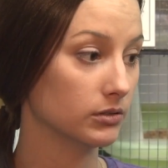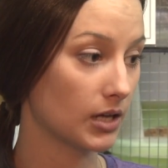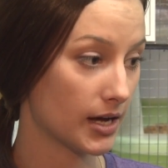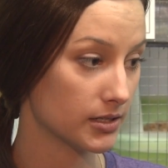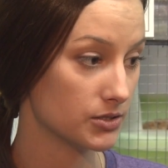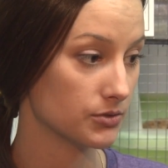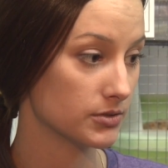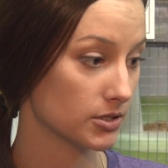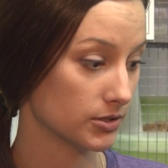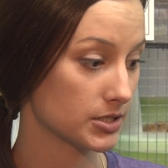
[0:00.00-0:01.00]
lot of due
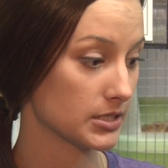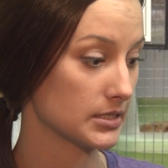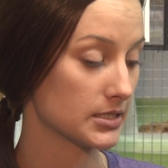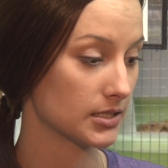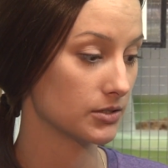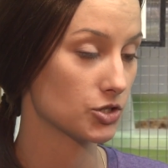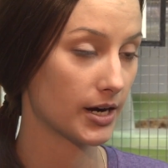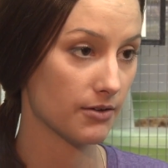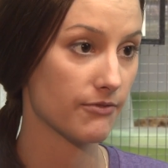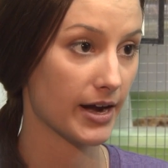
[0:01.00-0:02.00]
diligence in
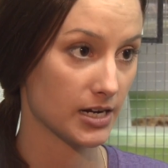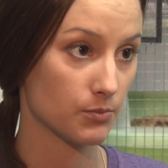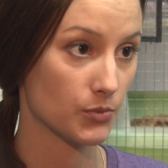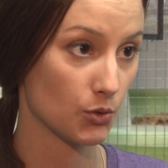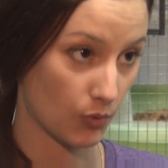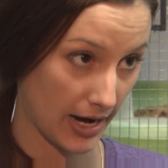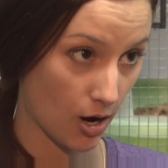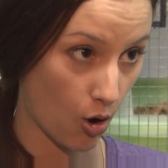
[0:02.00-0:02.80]
trying to find them the right